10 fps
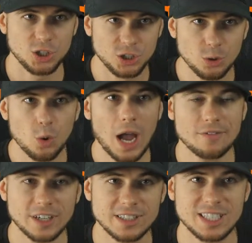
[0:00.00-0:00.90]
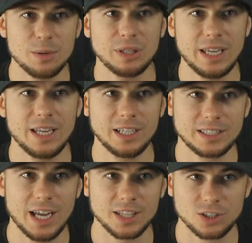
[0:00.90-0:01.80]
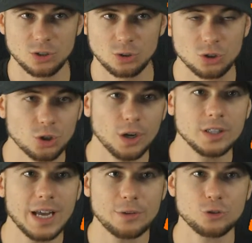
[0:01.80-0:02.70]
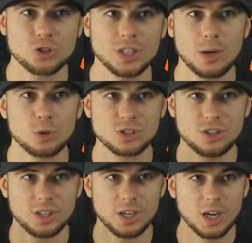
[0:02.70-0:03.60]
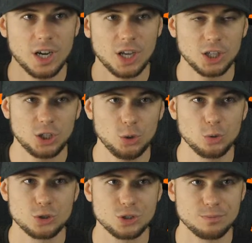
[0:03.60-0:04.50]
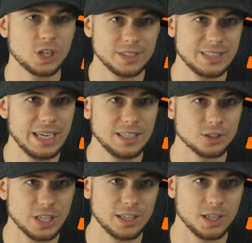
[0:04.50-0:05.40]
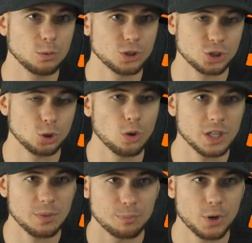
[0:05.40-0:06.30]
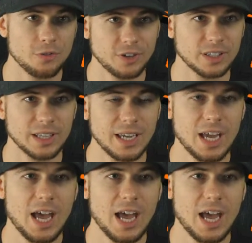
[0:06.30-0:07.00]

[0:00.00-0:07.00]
You have contaminated that good nitrogen that was in their huge container that it was stored on perfectly.